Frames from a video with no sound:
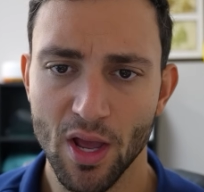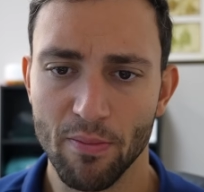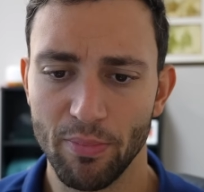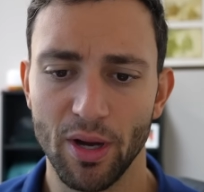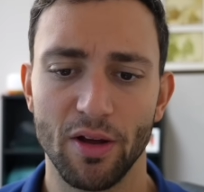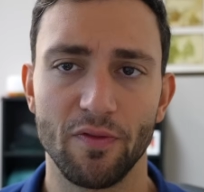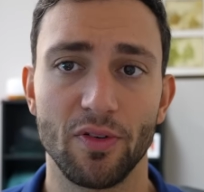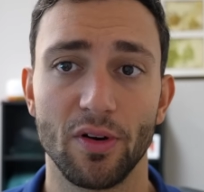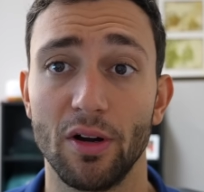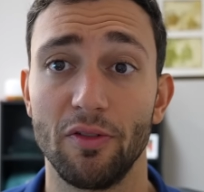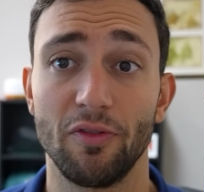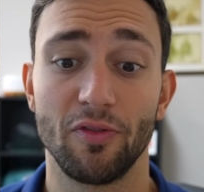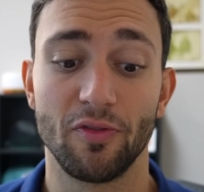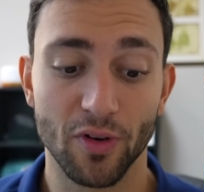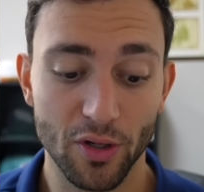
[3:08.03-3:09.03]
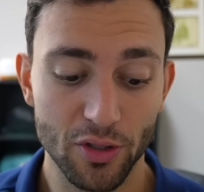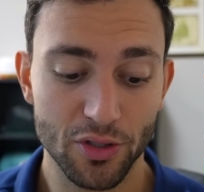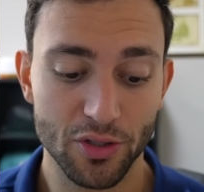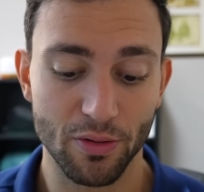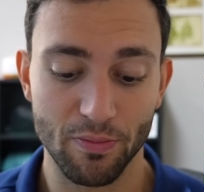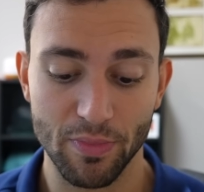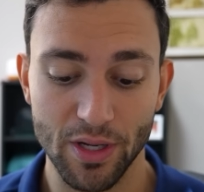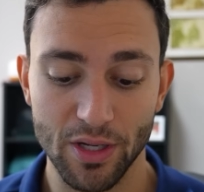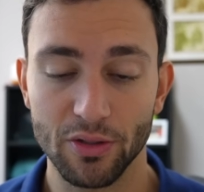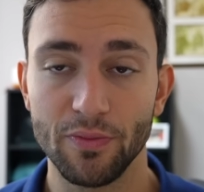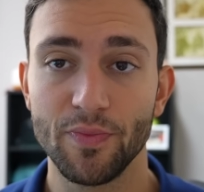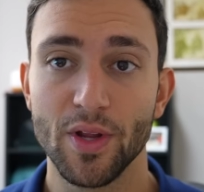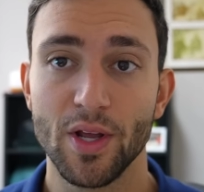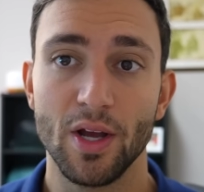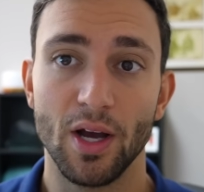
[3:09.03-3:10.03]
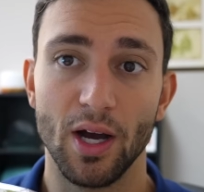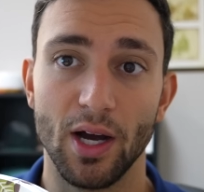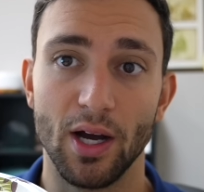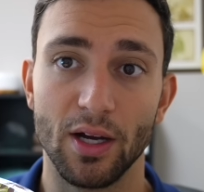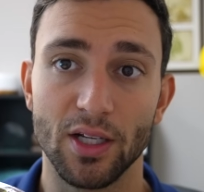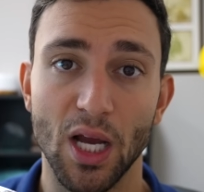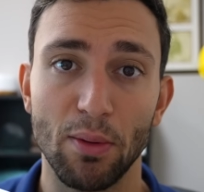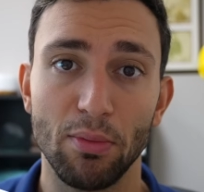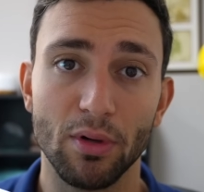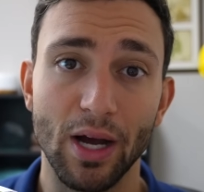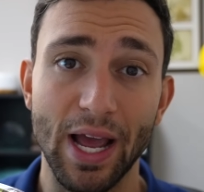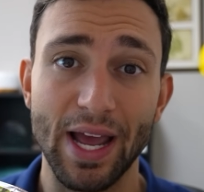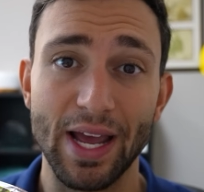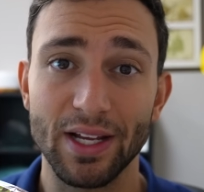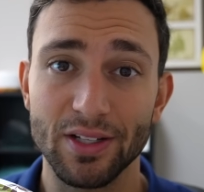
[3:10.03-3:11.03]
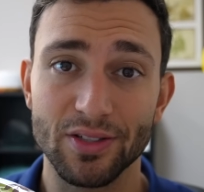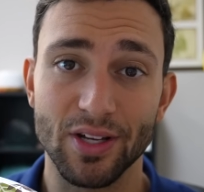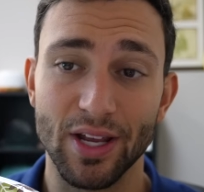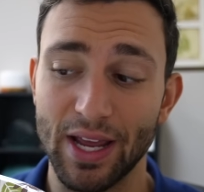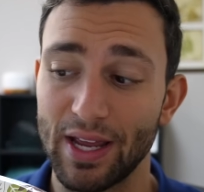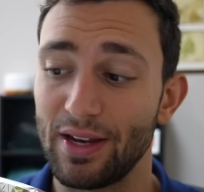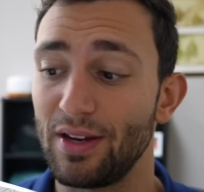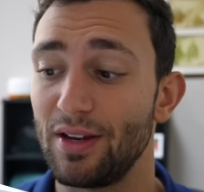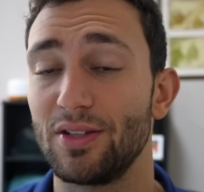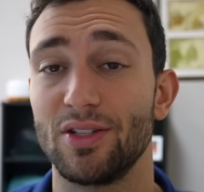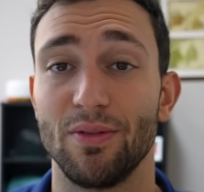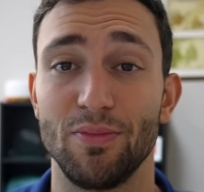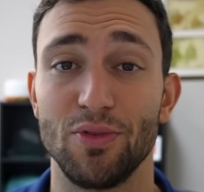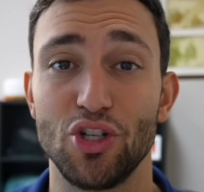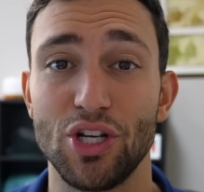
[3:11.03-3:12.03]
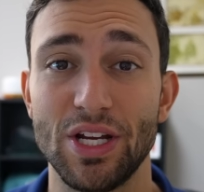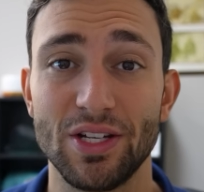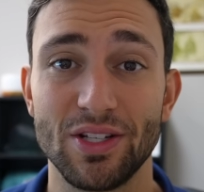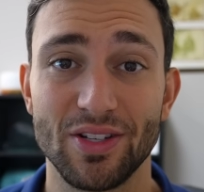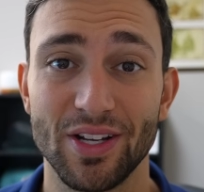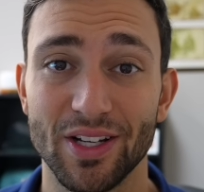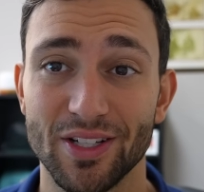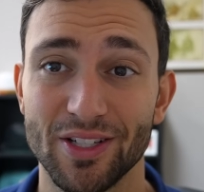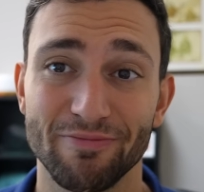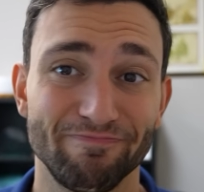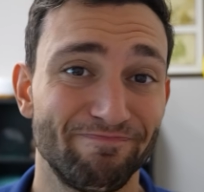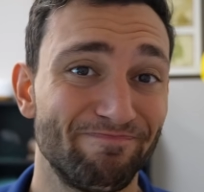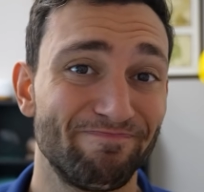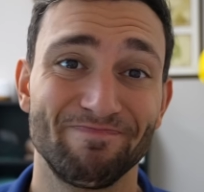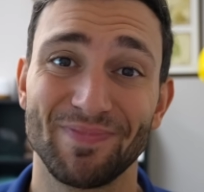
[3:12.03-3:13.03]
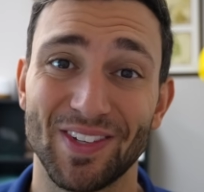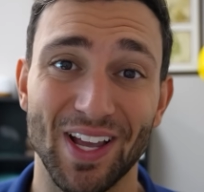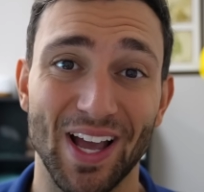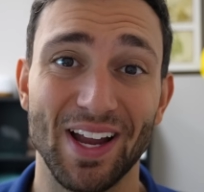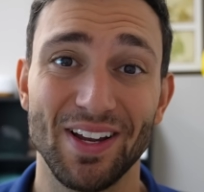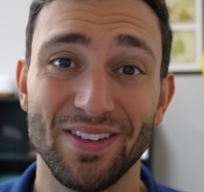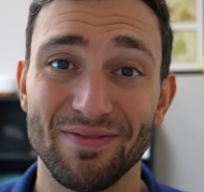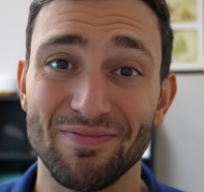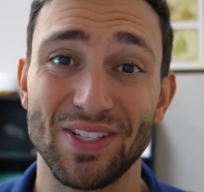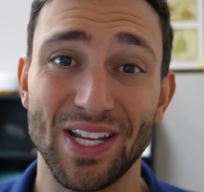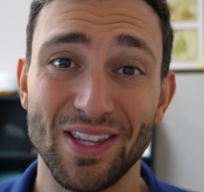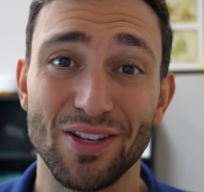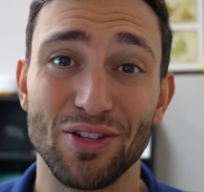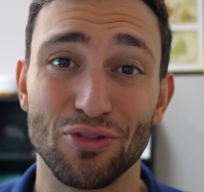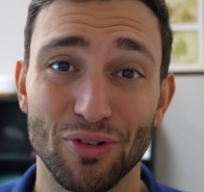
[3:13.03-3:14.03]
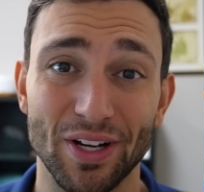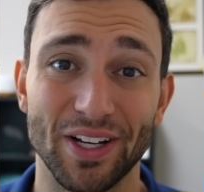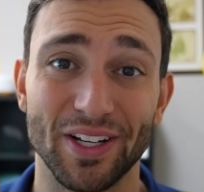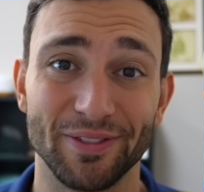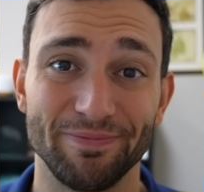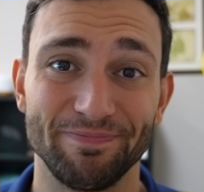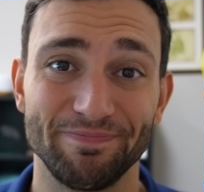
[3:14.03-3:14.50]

But for a first meal, uh, a couple eggs and some cheese sticks kind of did the trick.